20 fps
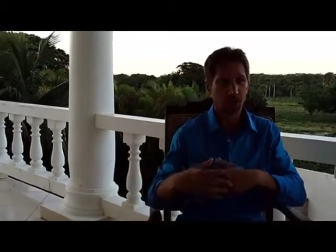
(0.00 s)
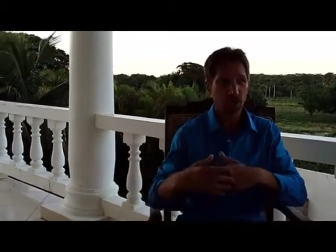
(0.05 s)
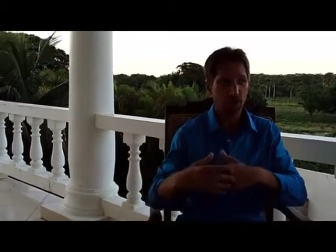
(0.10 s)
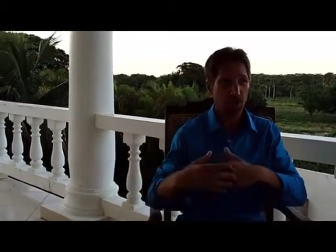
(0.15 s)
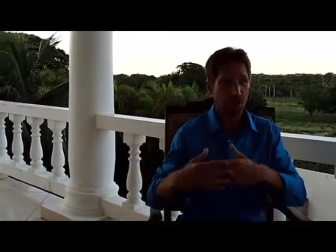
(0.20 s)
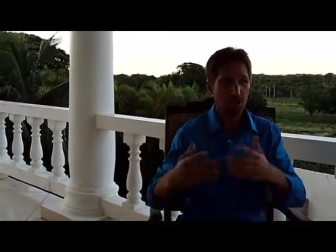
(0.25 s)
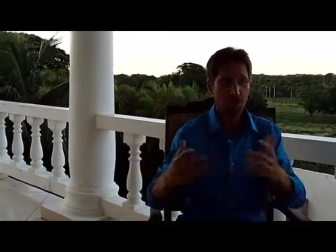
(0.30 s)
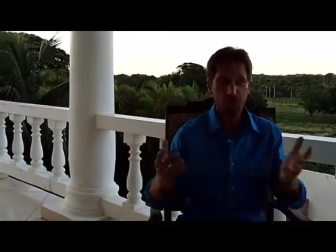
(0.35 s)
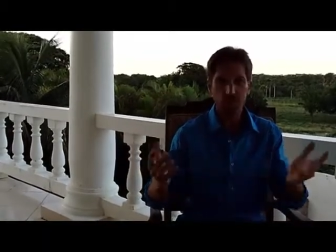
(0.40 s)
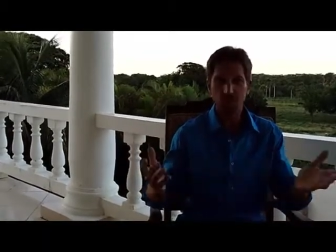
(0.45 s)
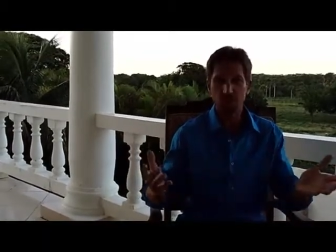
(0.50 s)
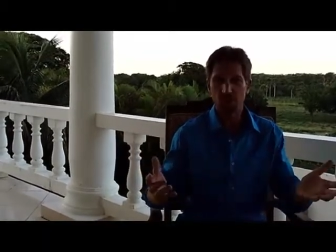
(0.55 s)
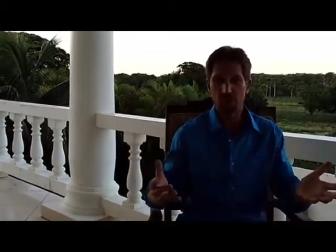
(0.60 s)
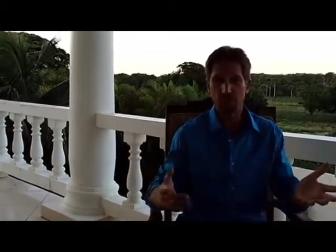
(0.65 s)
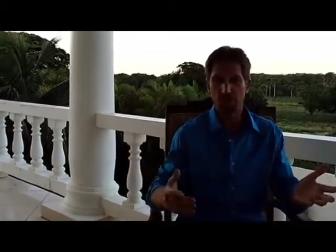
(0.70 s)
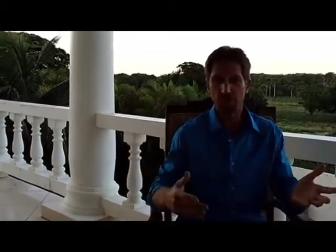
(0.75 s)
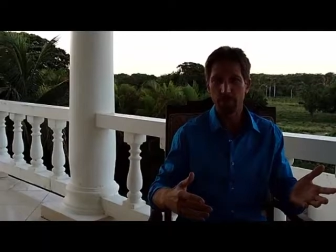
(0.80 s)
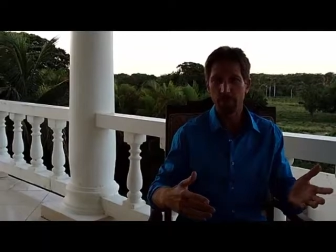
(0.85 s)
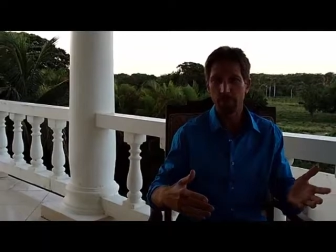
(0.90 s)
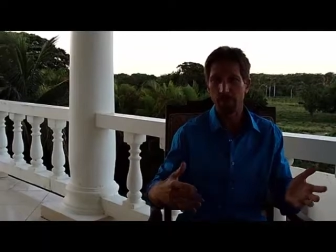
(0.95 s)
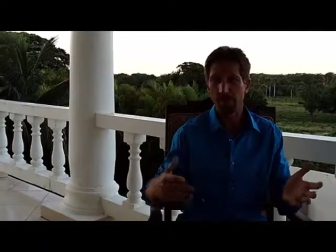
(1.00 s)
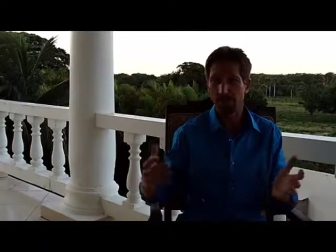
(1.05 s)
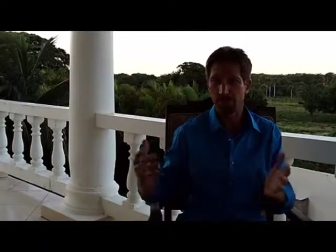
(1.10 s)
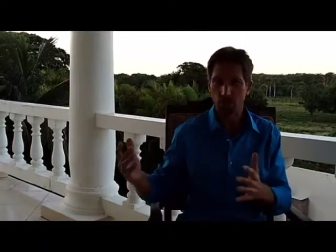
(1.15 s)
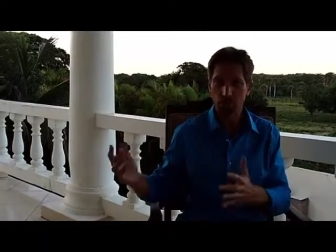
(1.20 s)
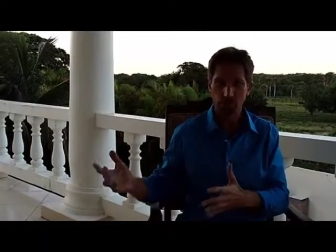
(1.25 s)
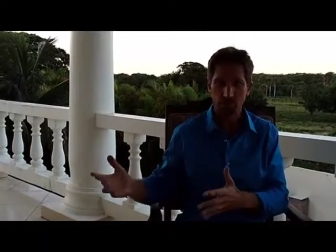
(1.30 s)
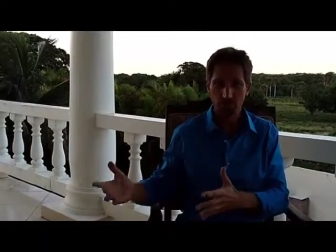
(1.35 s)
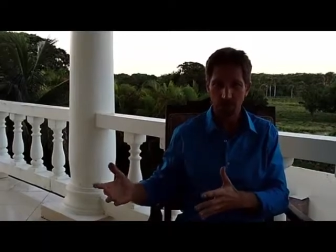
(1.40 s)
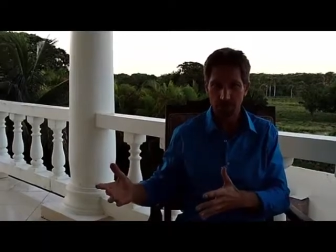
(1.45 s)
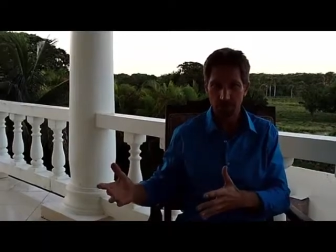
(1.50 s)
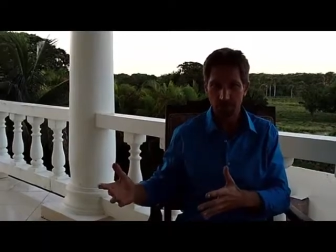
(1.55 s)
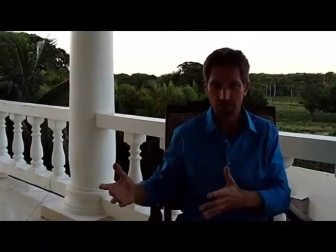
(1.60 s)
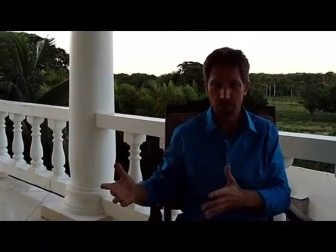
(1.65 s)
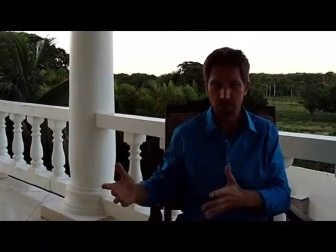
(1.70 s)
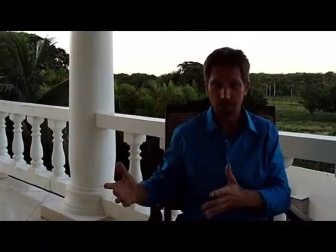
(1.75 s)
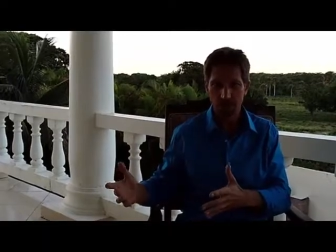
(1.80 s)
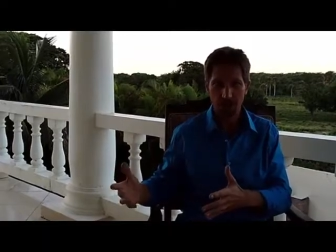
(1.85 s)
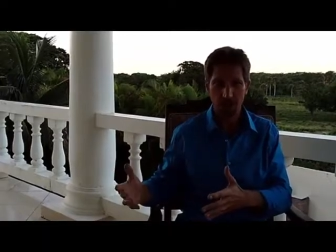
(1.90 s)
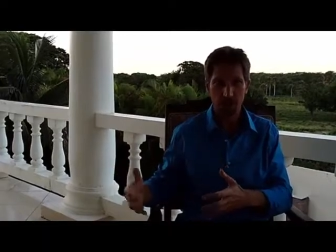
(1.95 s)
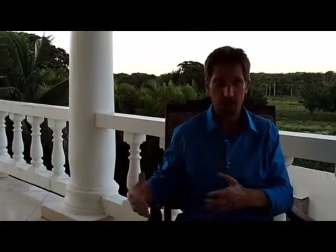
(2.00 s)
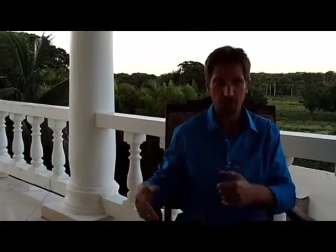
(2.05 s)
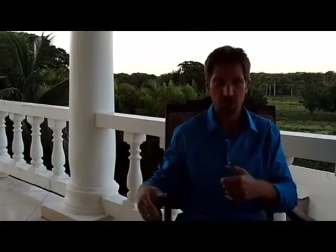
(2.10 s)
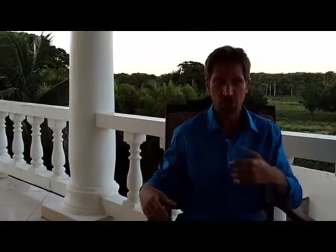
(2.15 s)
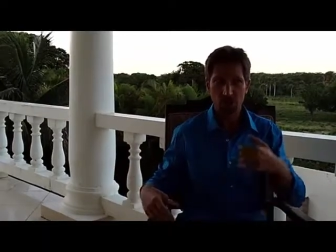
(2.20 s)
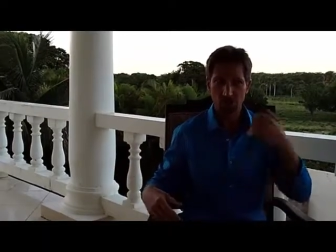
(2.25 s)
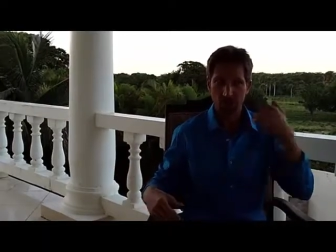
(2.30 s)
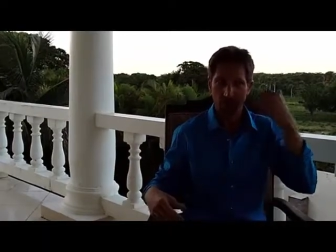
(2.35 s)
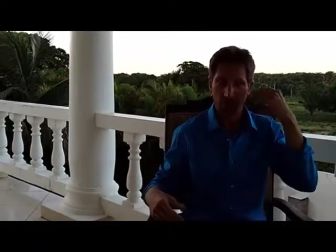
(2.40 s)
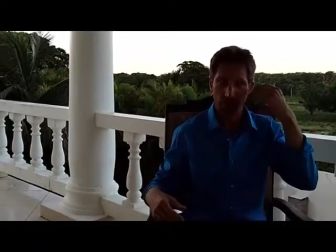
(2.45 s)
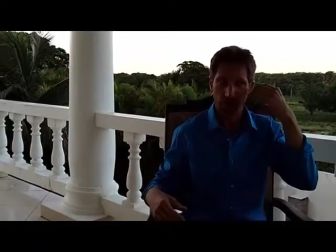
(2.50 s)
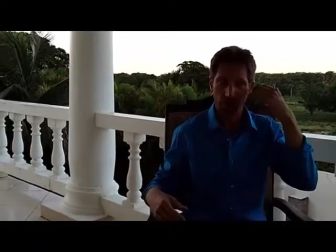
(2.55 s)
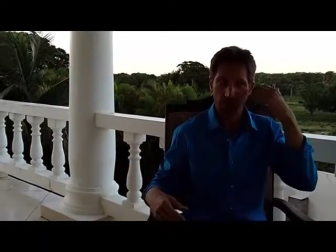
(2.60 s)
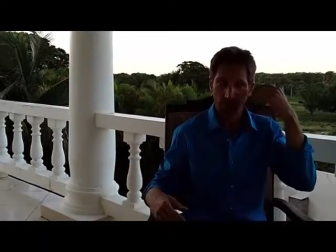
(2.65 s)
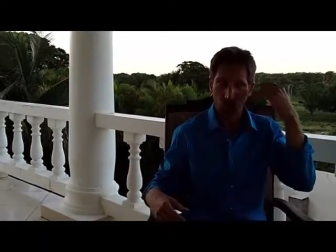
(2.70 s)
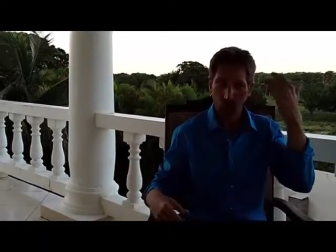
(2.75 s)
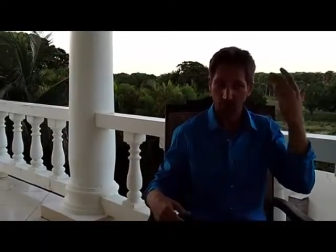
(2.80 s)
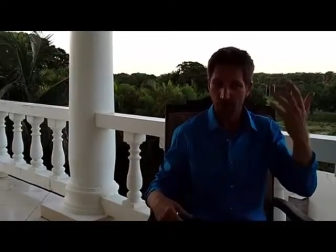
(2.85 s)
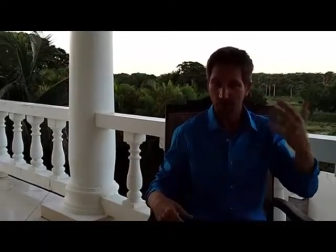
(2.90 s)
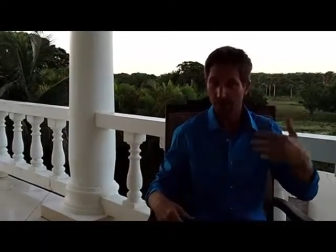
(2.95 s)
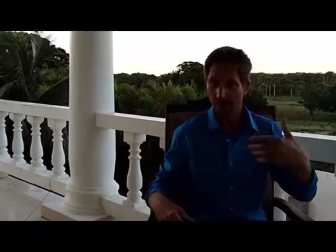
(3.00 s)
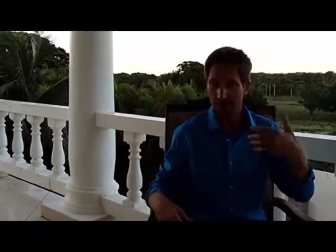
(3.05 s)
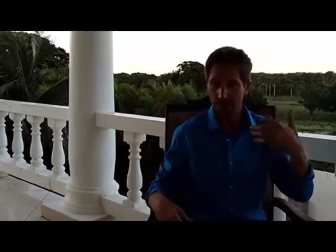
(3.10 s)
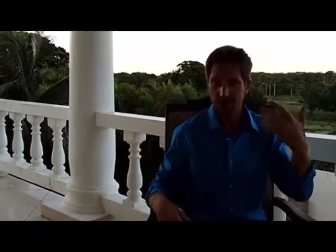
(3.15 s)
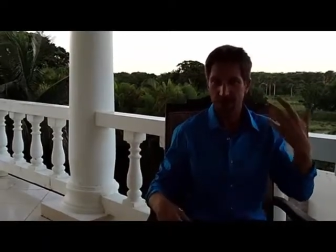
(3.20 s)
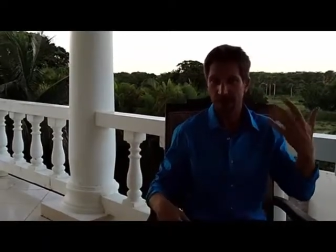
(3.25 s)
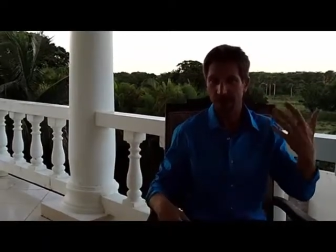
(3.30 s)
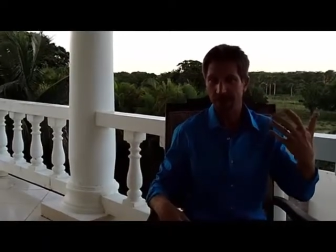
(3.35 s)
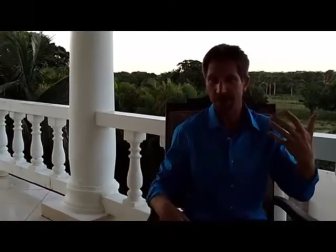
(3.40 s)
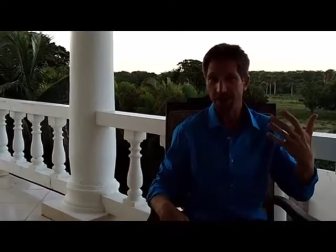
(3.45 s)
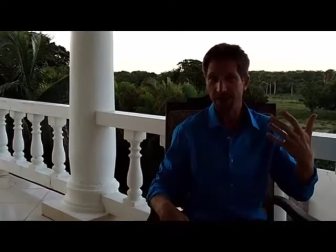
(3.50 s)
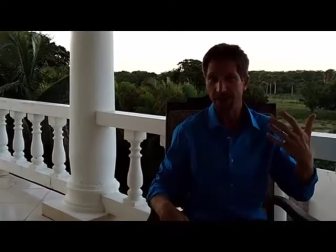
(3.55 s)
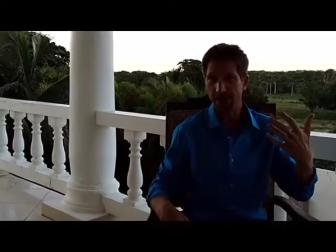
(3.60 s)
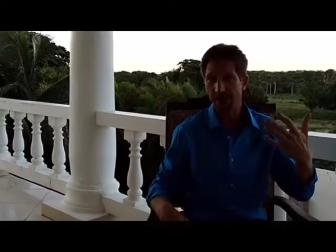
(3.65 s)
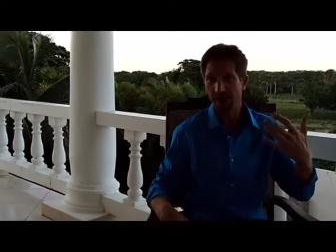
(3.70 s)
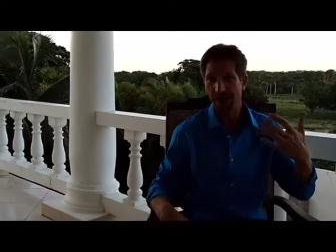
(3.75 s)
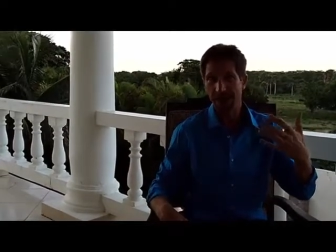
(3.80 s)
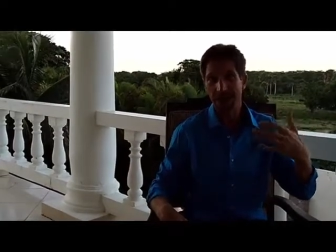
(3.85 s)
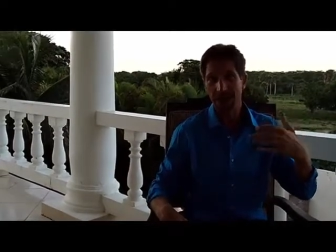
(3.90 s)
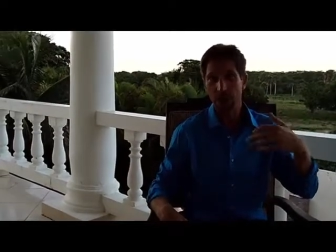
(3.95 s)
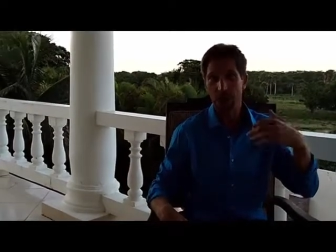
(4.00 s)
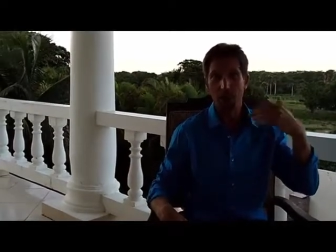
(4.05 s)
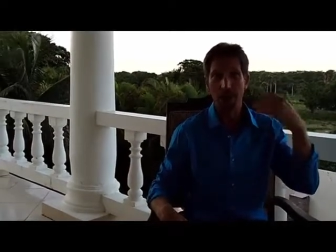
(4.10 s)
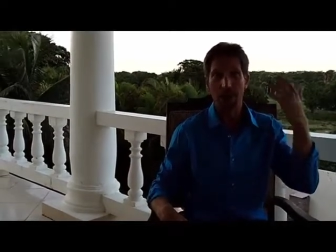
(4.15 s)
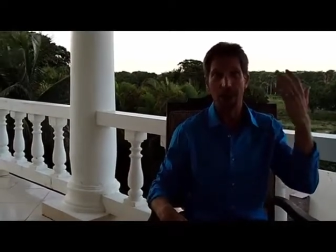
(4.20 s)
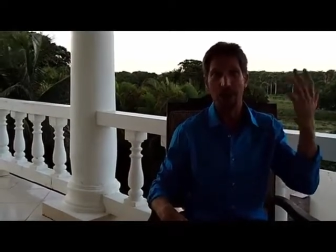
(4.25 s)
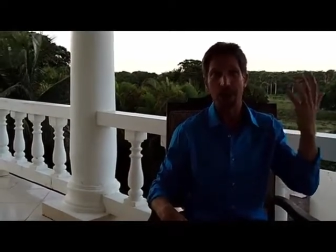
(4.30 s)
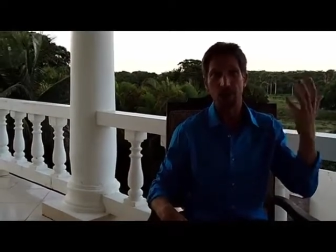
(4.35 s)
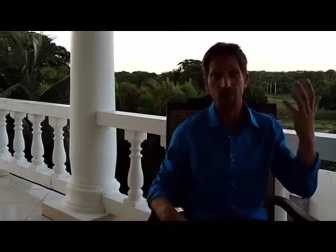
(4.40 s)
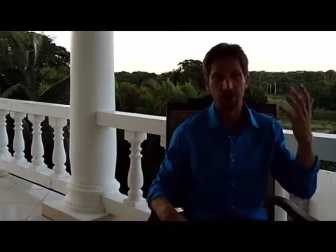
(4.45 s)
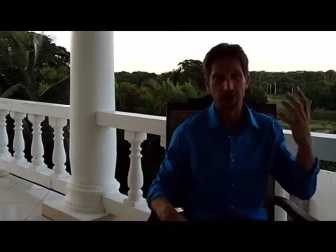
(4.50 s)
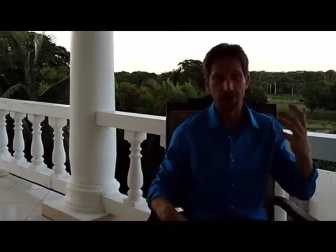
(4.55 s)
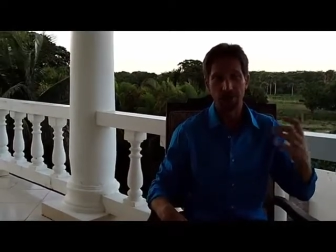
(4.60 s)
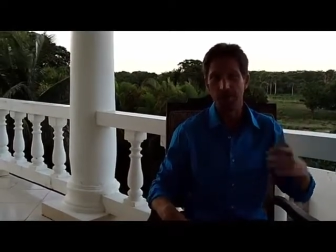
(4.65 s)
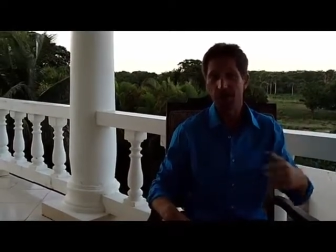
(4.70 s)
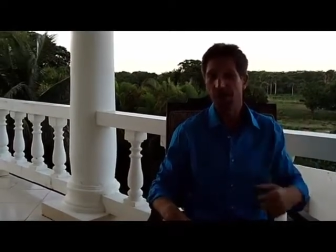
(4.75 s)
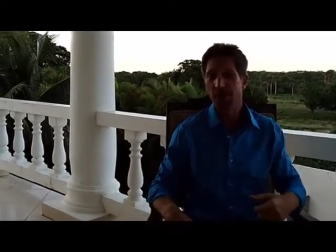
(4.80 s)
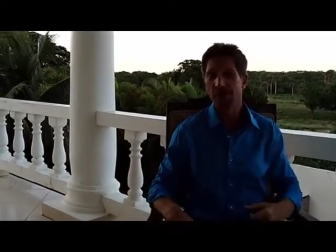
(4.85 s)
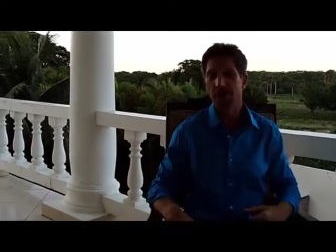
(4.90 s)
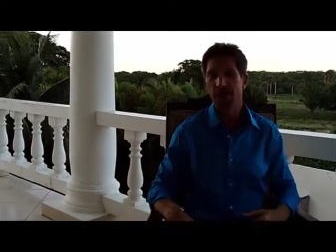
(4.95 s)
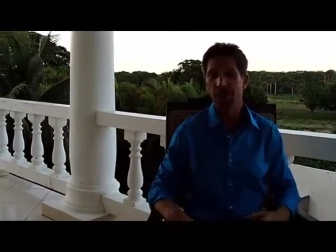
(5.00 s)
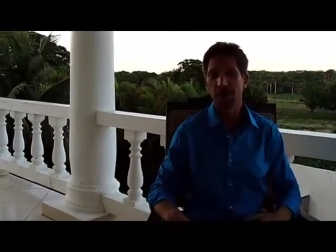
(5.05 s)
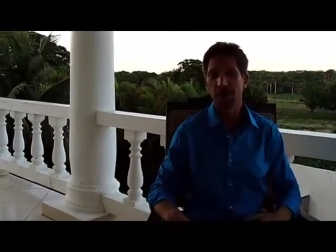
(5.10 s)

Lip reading: Go out into the streamline. Don't just sit on your couch and try to meditate and imagine,